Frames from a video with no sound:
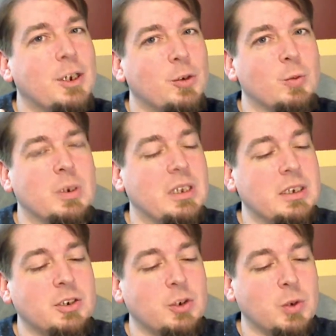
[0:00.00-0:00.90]
really
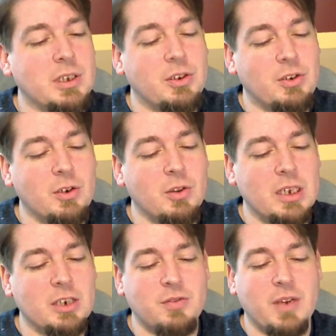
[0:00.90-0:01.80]
enjoy this and you think
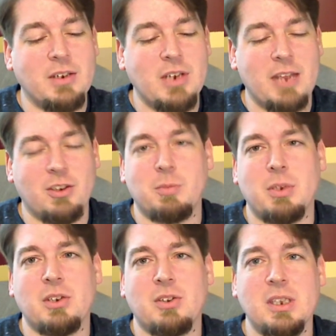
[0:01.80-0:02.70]
it's fantastic
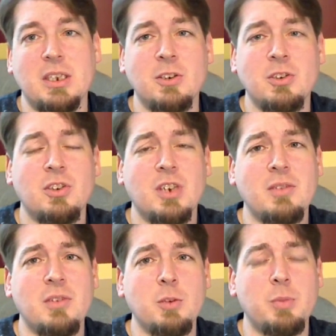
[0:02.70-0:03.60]
because of the years it's
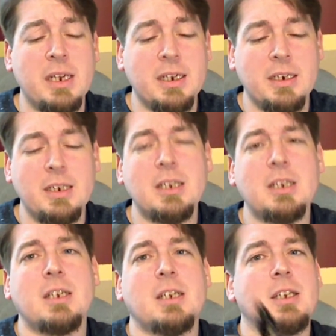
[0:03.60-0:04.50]
given you back,
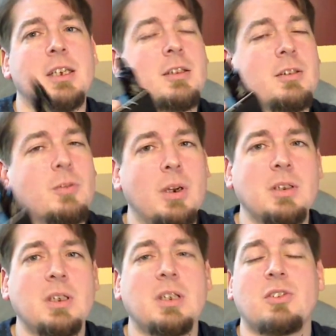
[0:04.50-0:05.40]
why don't
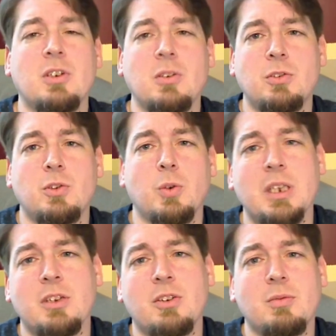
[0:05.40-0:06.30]
you consider
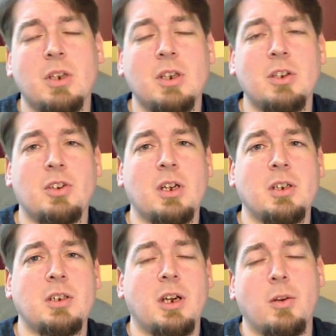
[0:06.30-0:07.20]
joining
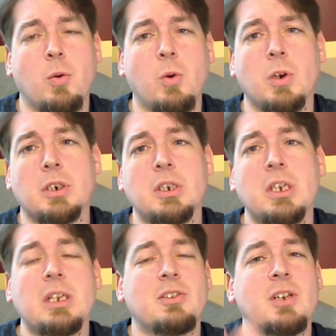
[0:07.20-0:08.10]
CASA.org?
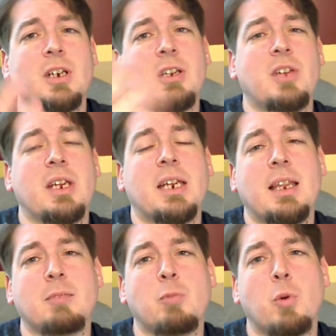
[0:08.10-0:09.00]
It's not going to take
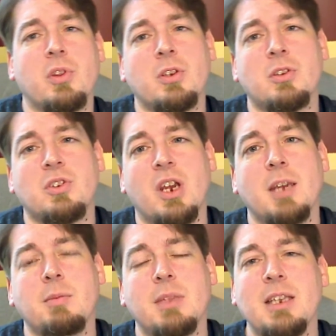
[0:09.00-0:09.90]
anything more than your
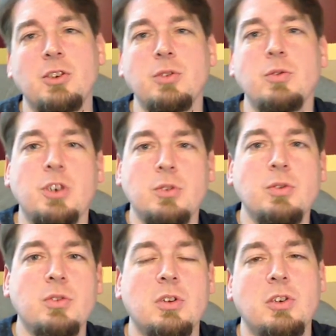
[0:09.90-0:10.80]
time unless you
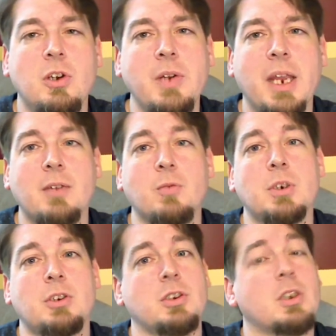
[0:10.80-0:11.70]
choose to donate,
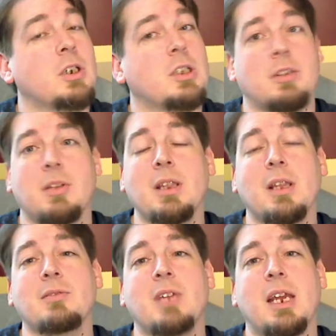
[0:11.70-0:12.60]
which they'd
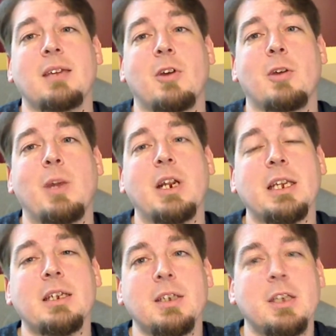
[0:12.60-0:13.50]
love to have our money.